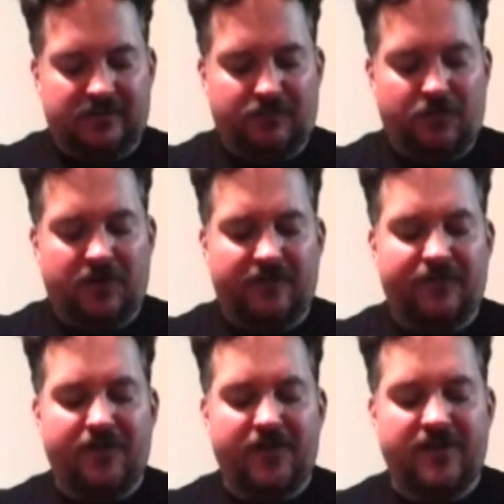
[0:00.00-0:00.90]
We're going to
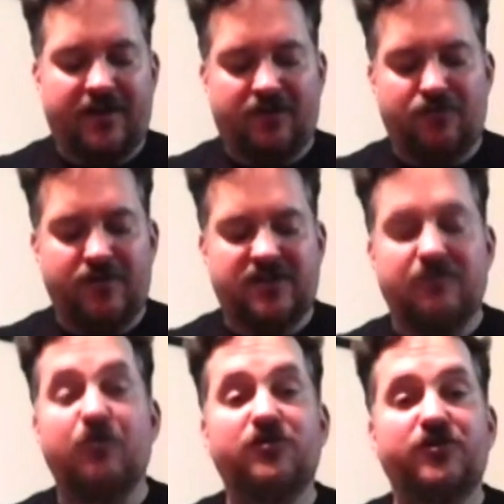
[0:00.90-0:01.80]
find out who has the
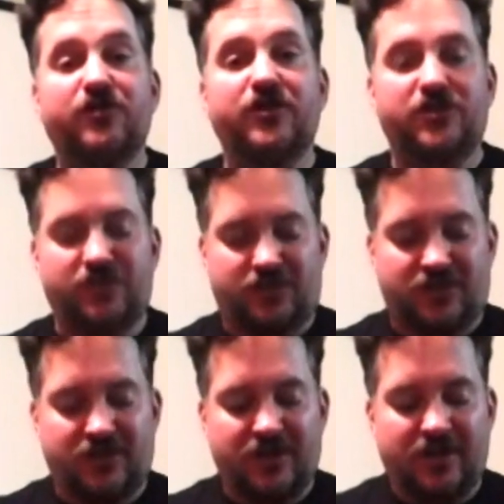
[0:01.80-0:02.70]
most delicious
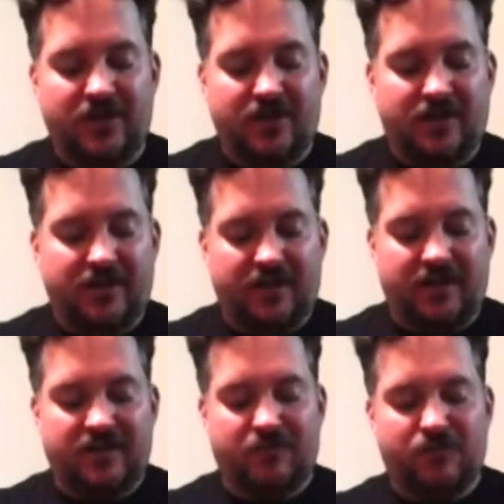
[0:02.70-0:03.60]

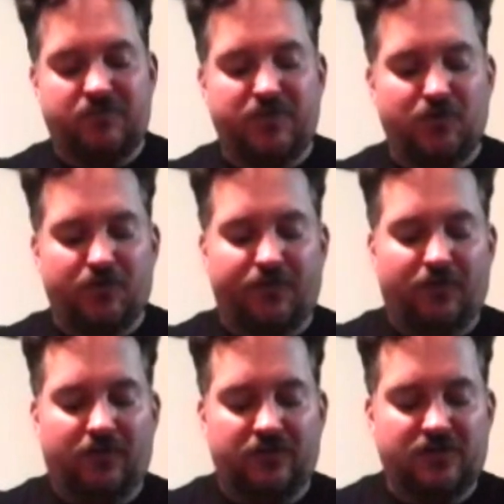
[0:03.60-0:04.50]
and the most
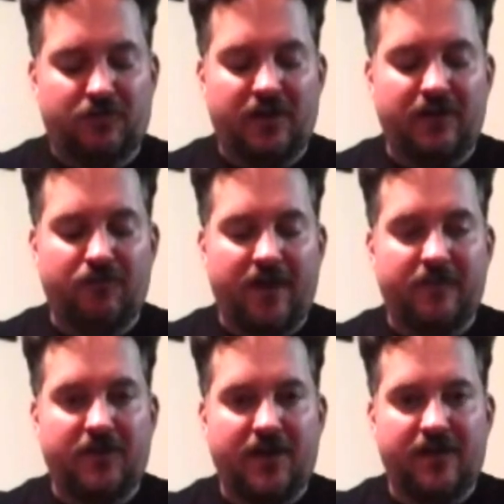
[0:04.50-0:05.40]
beautiful. So we'll unwrap
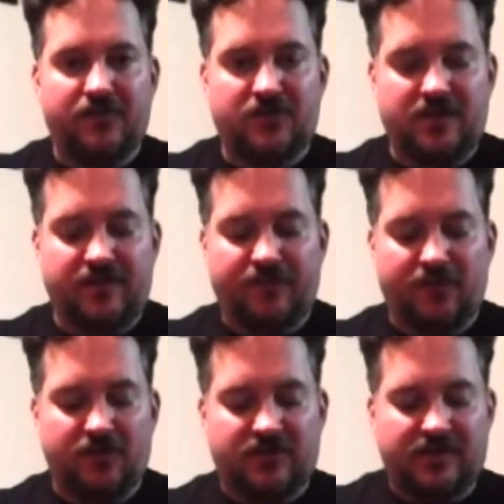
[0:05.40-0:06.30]
KFC
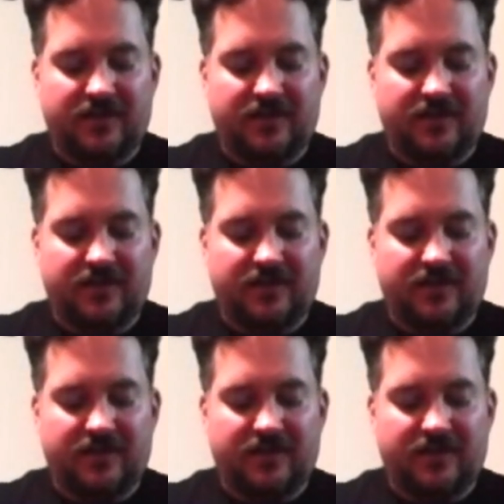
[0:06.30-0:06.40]
first.